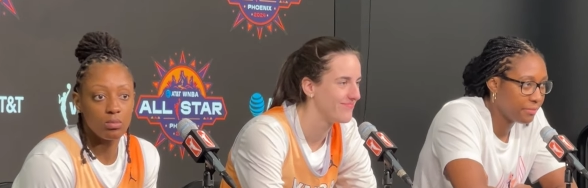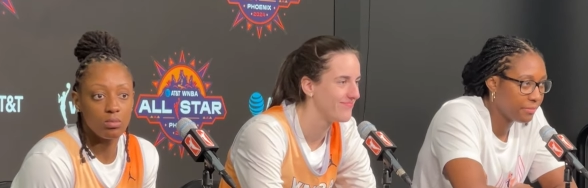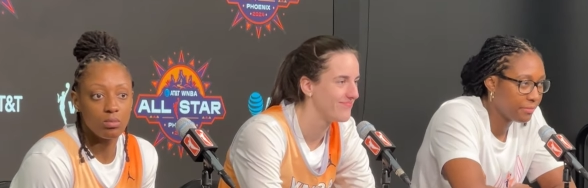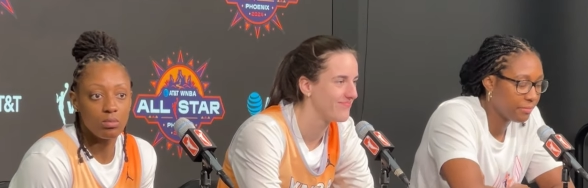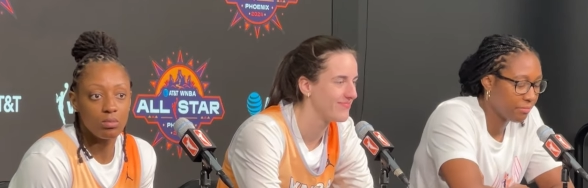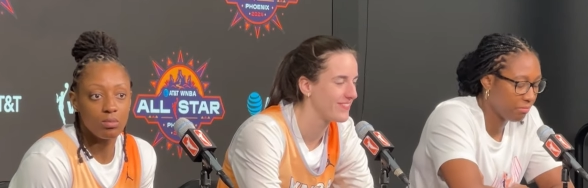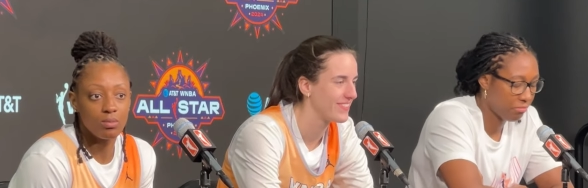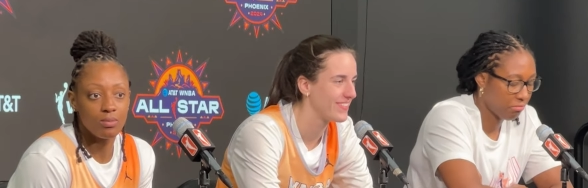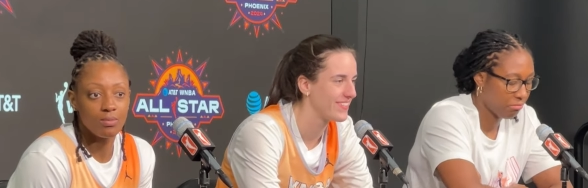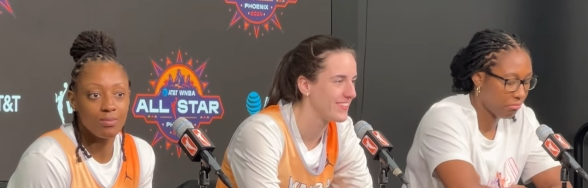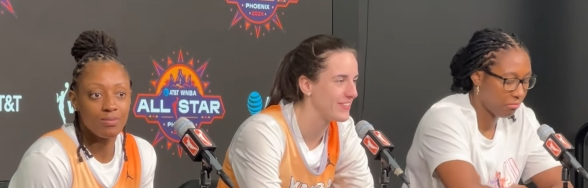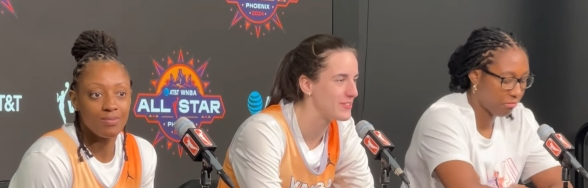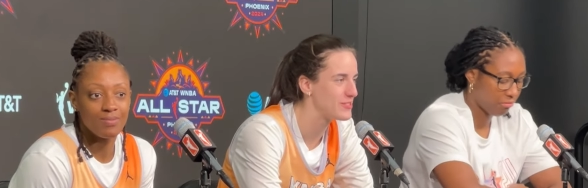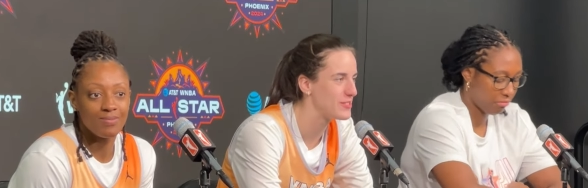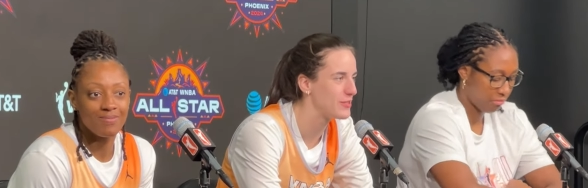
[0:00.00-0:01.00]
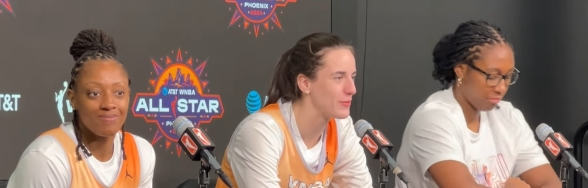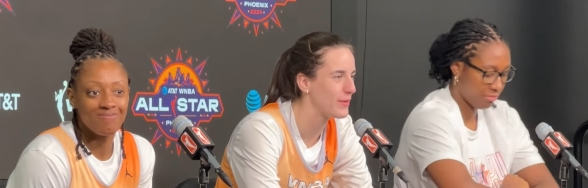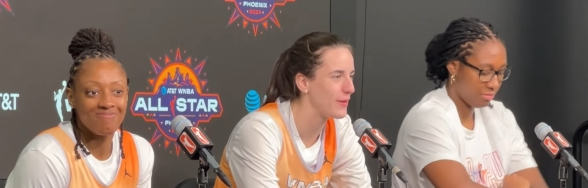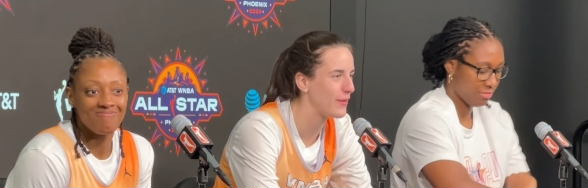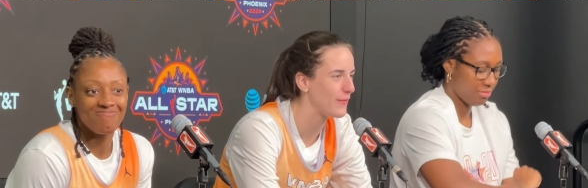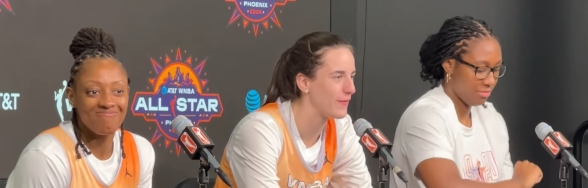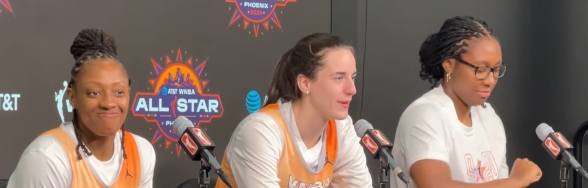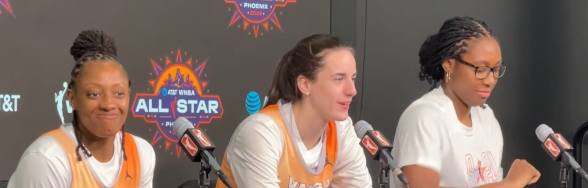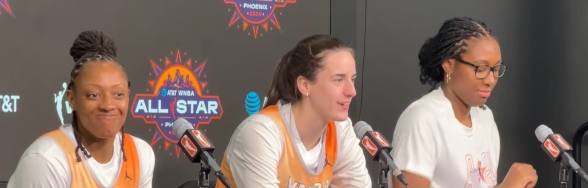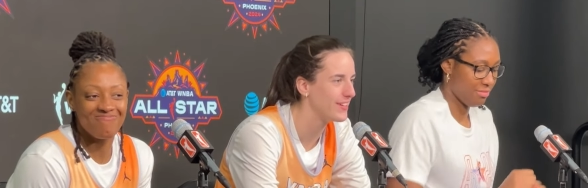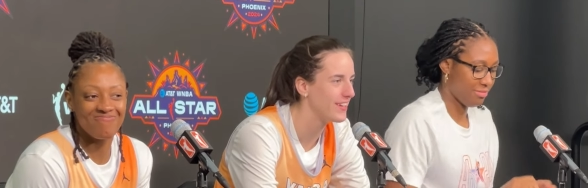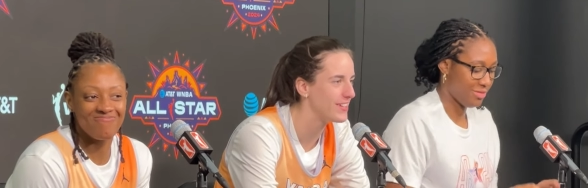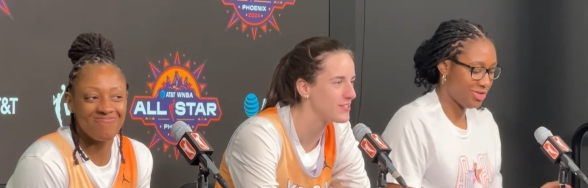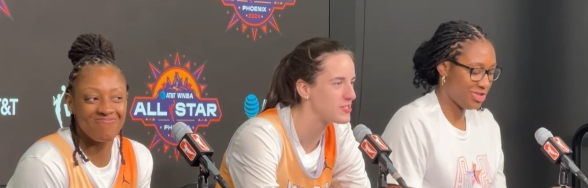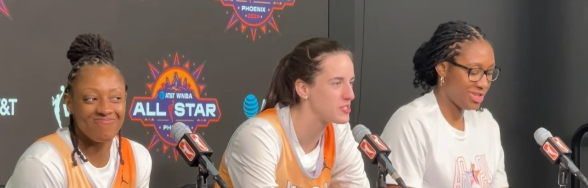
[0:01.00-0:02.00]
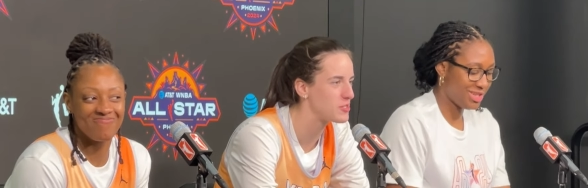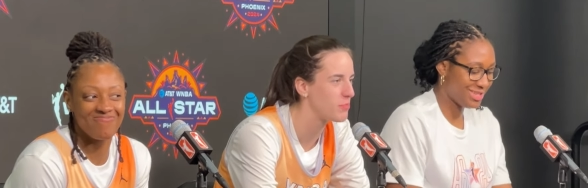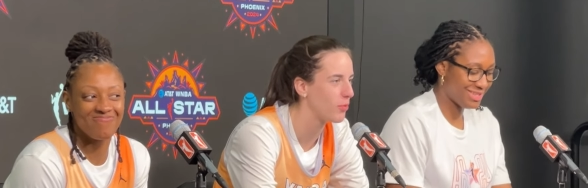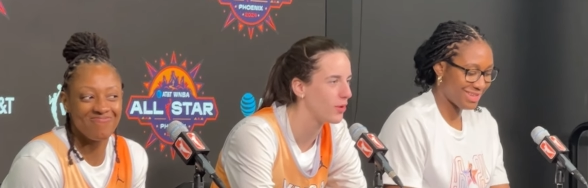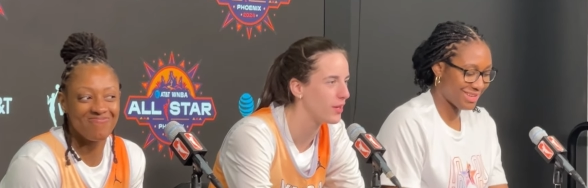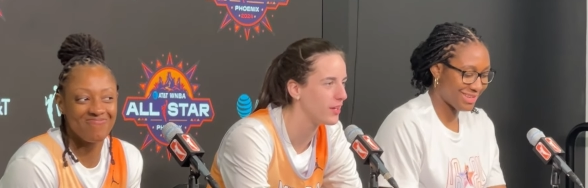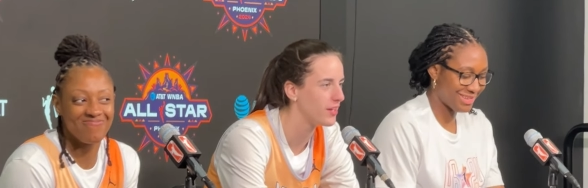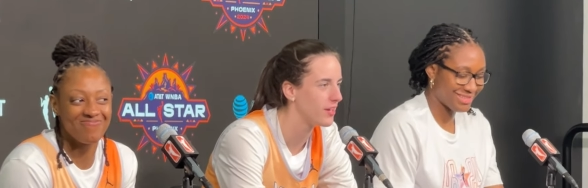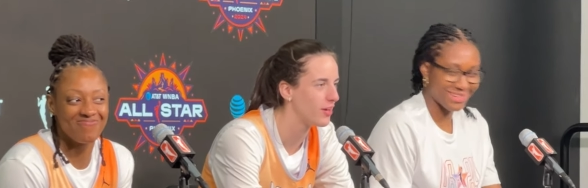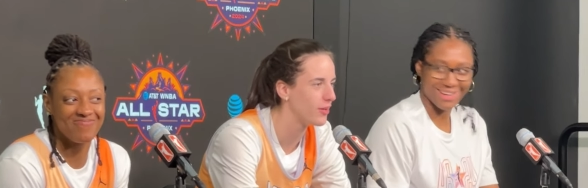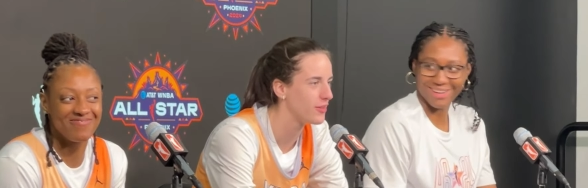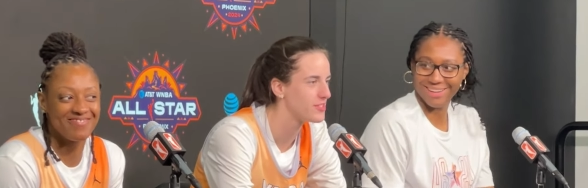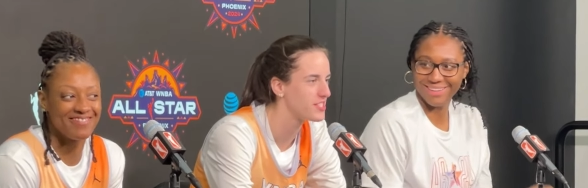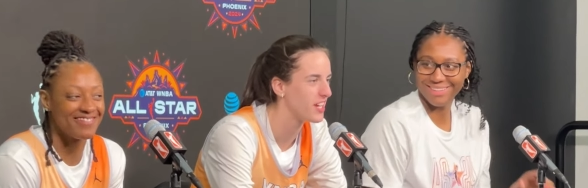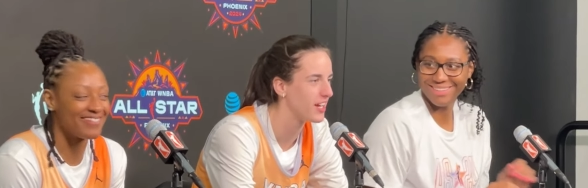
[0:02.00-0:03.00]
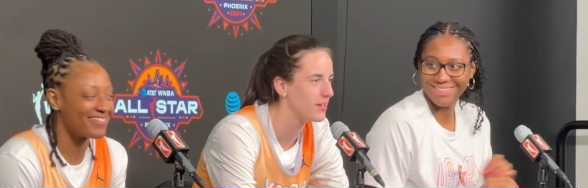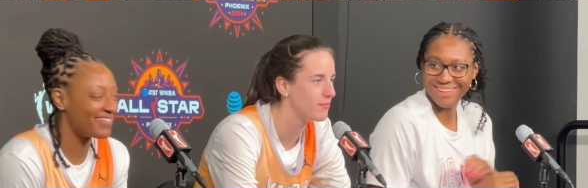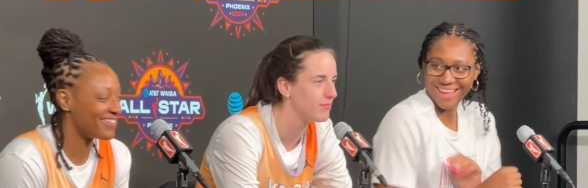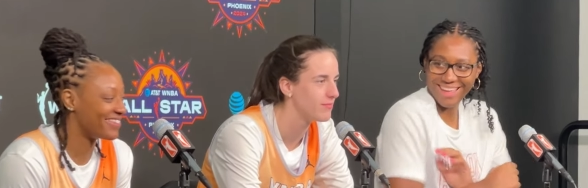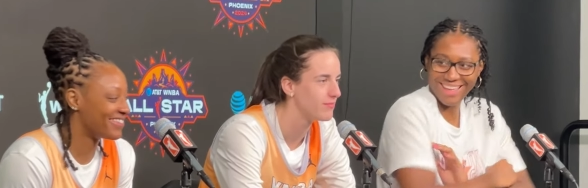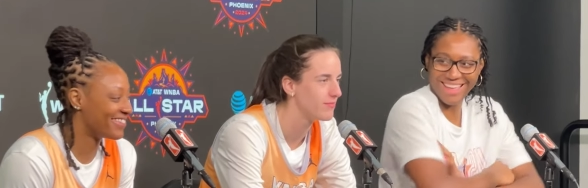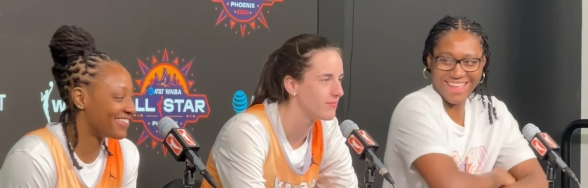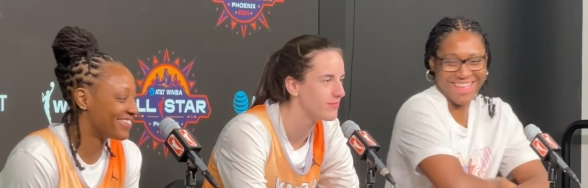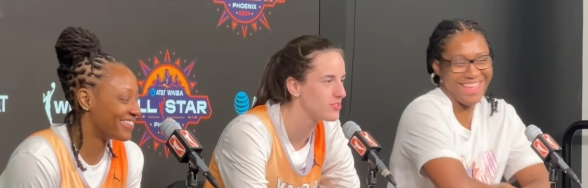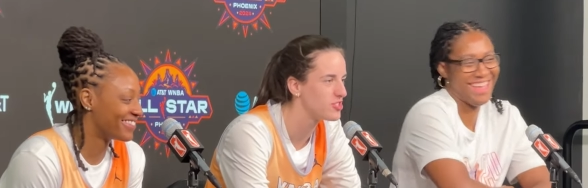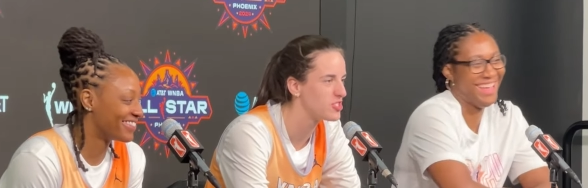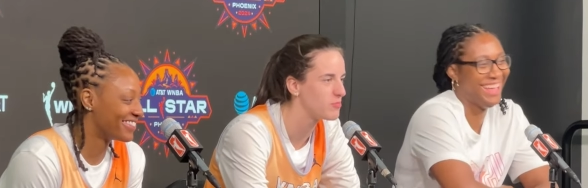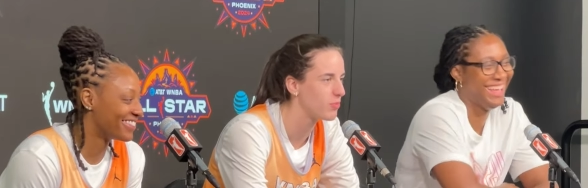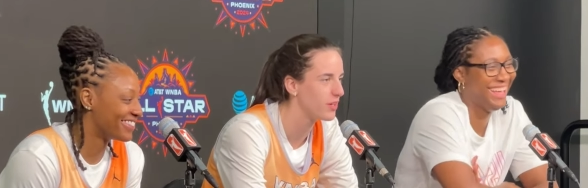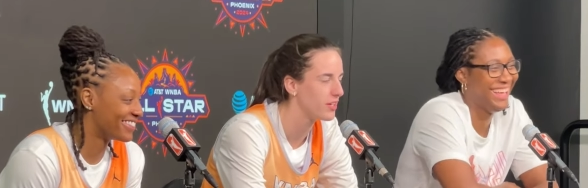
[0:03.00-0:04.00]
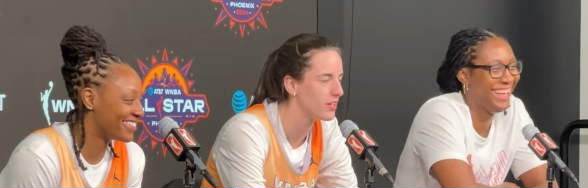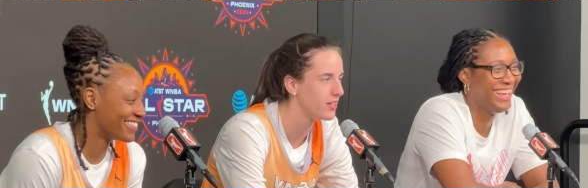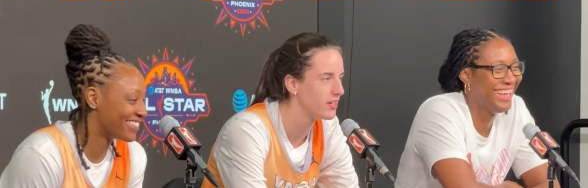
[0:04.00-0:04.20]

Speaker 1: you see the way I run? I just sprint all the time. All the time. Sprint.